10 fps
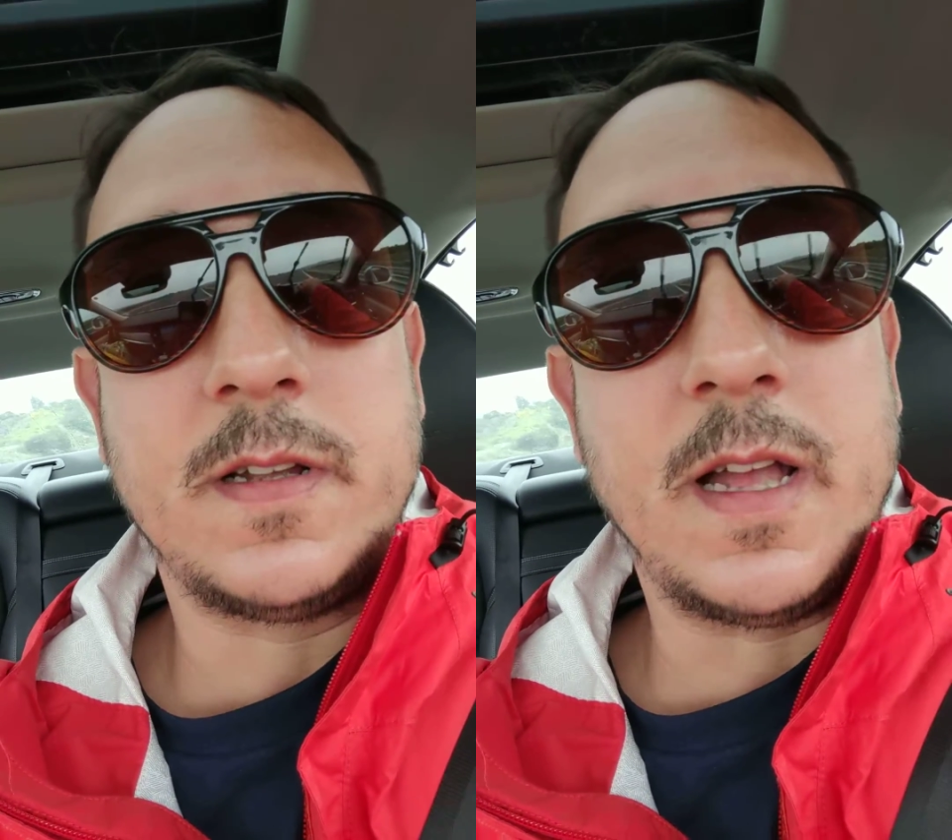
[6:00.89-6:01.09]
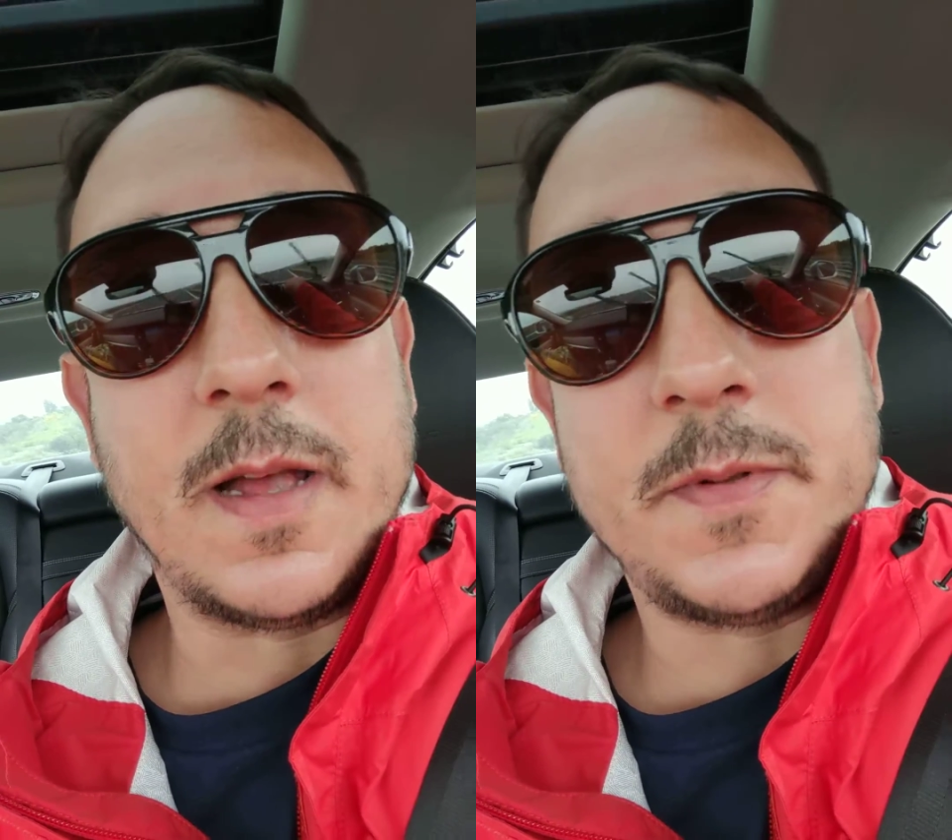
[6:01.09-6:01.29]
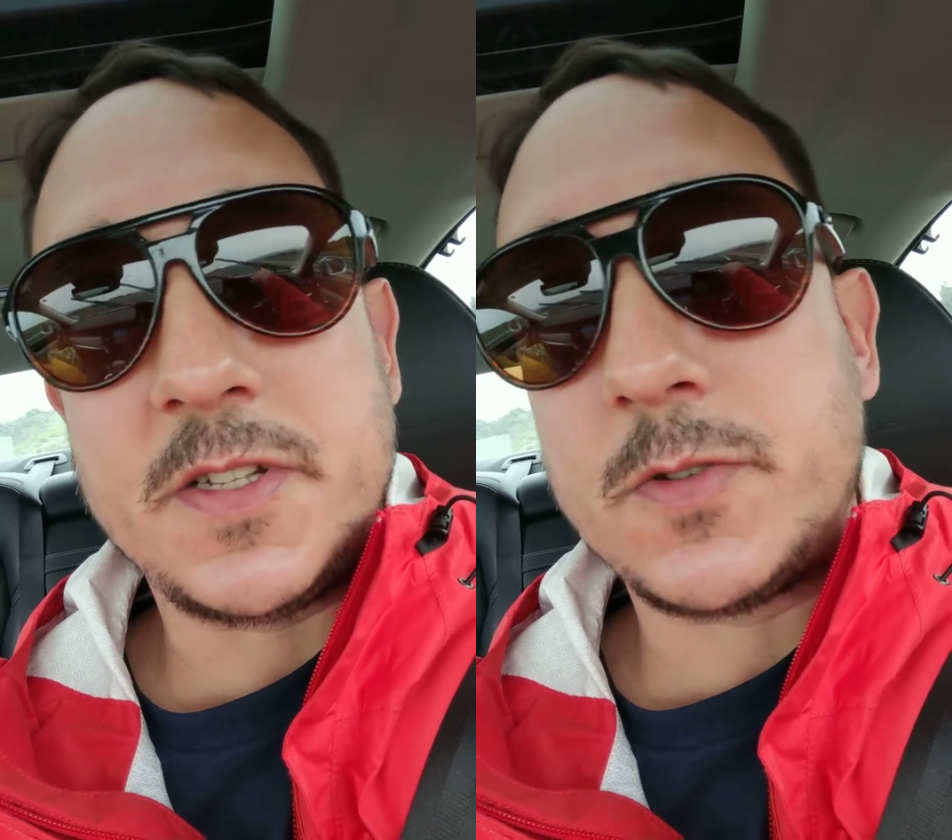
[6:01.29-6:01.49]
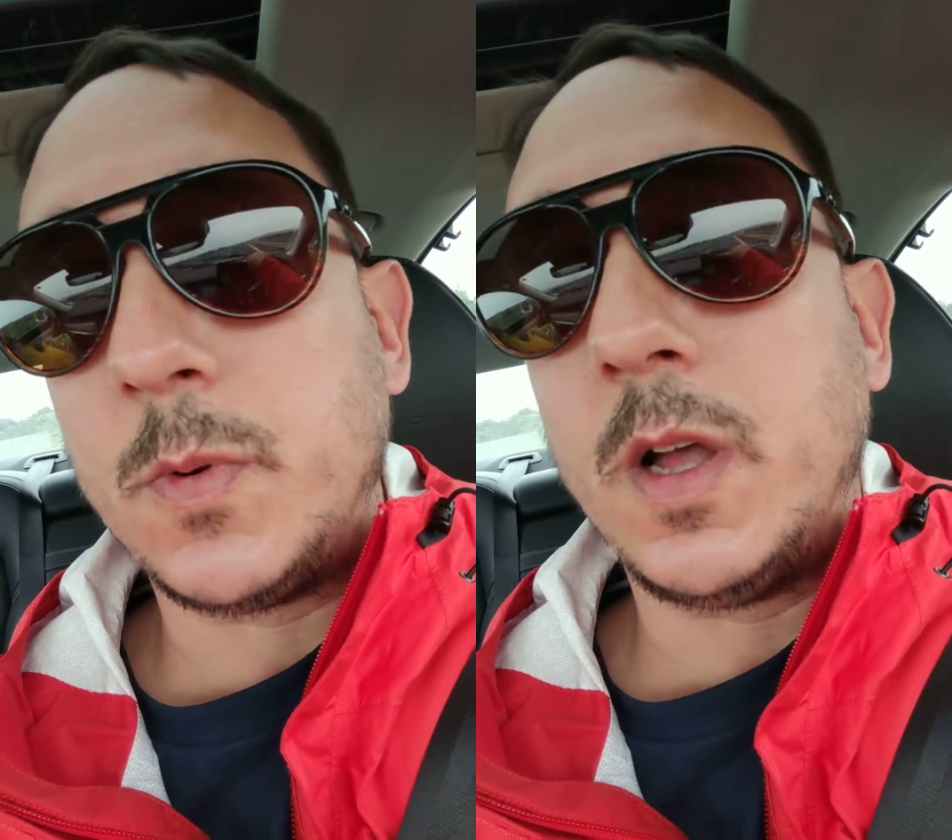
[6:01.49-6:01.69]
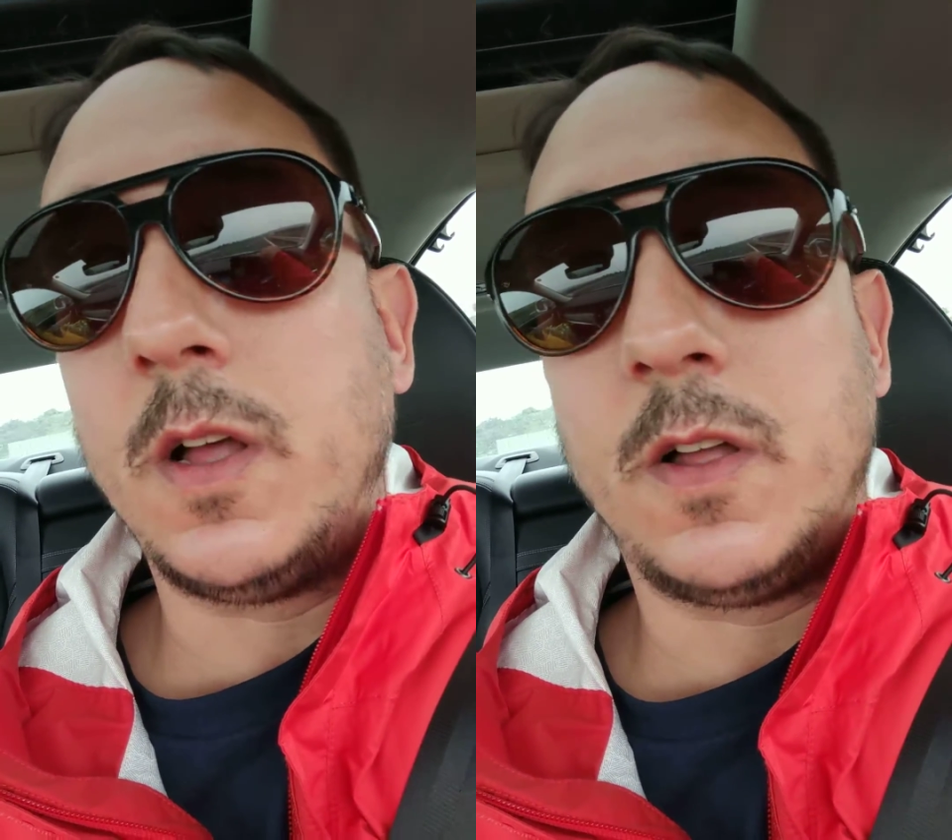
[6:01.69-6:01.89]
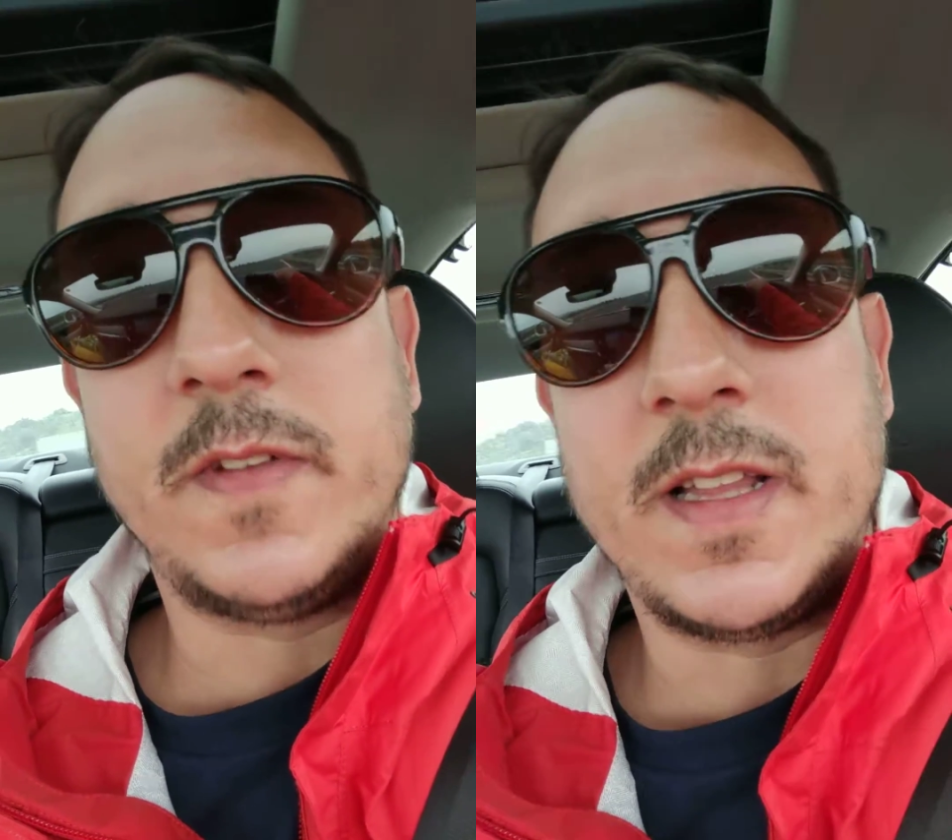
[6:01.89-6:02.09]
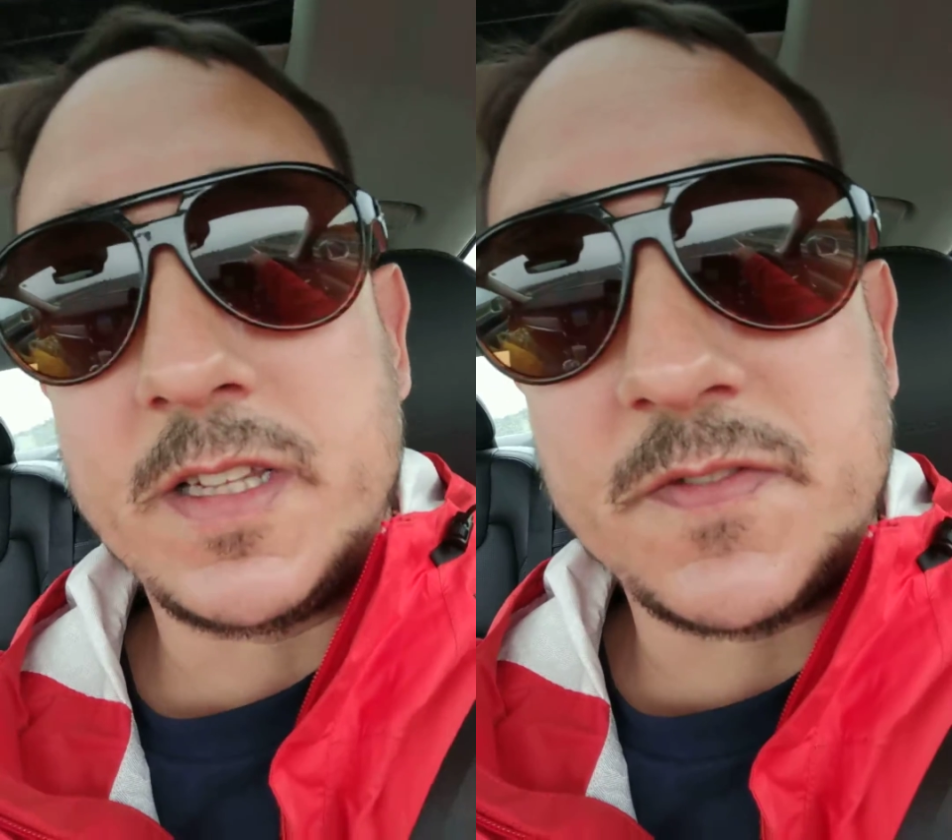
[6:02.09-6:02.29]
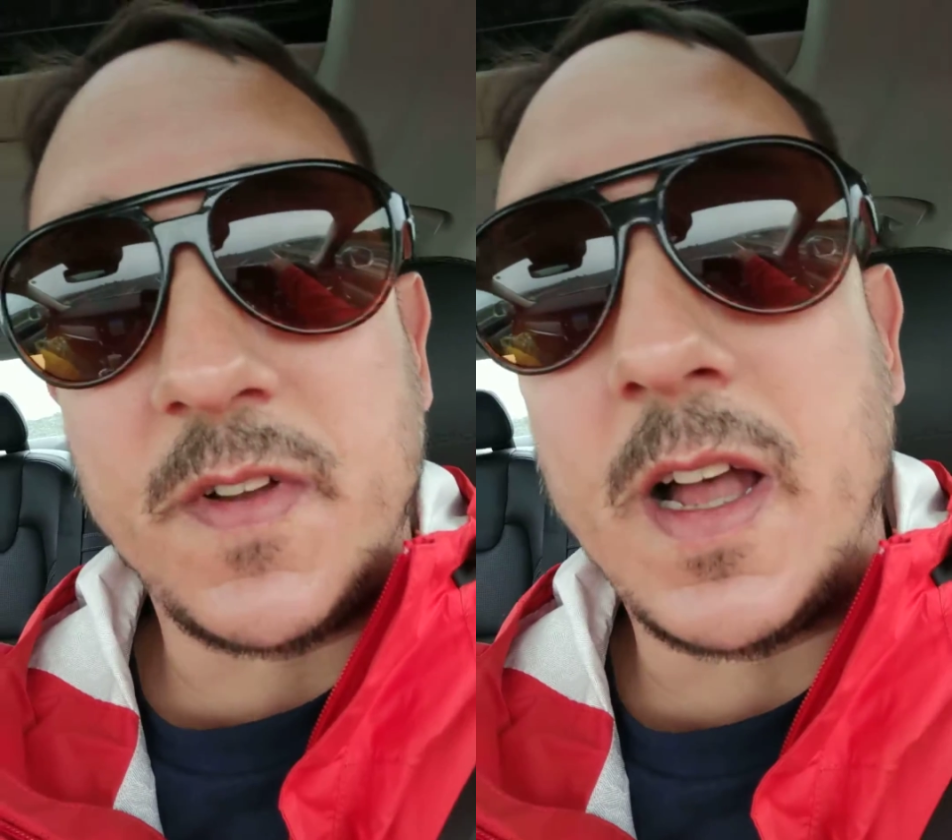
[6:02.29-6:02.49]
Abby's 12,
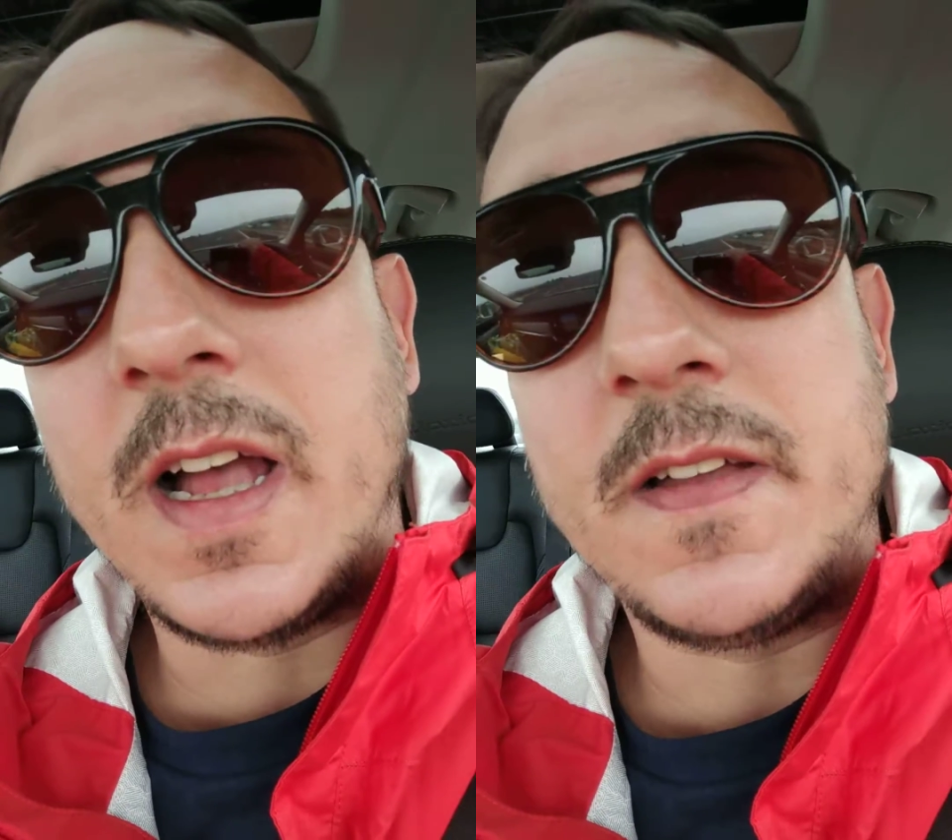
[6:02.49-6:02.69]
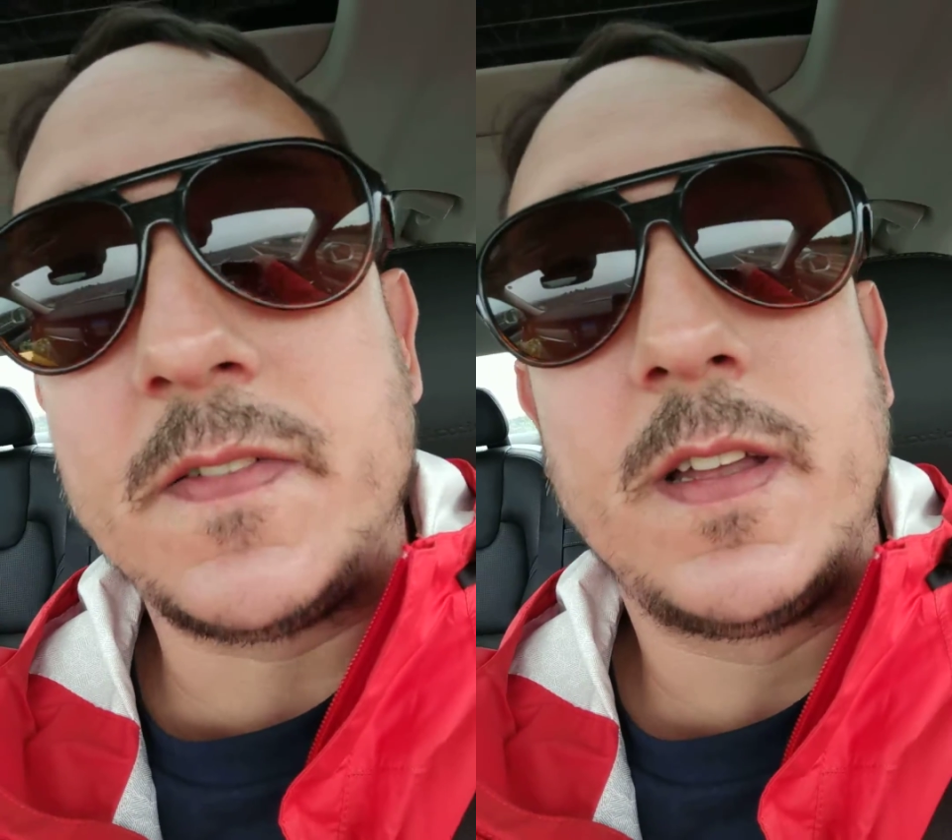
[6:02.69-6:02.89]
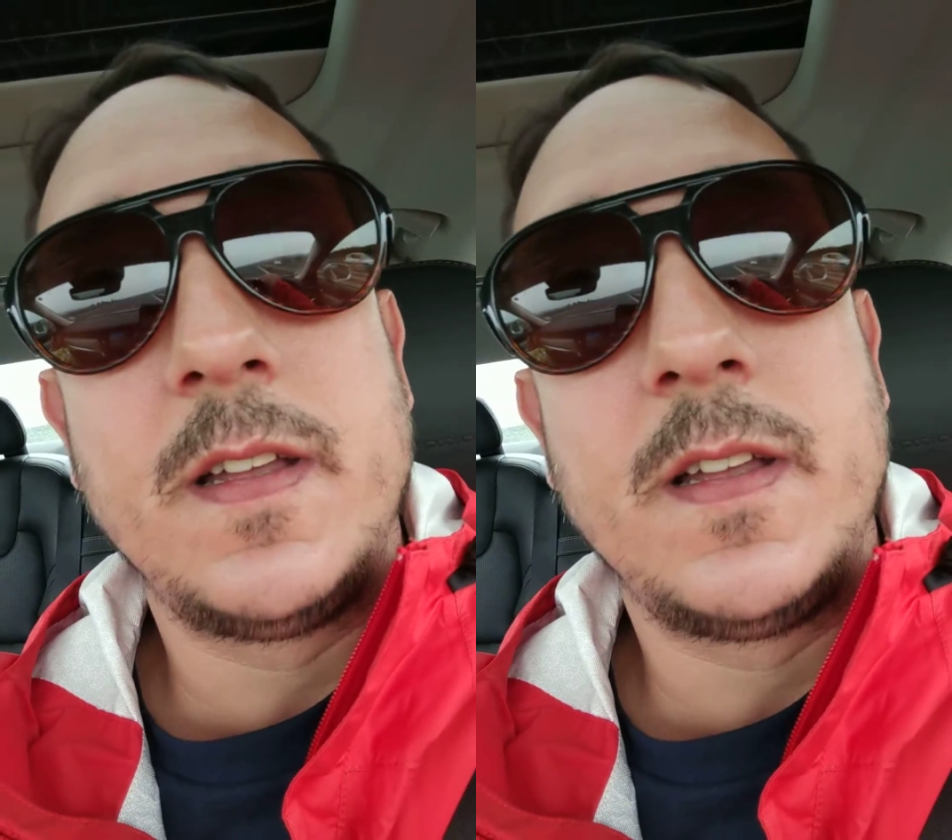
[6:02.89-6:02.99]
Ellie's 5.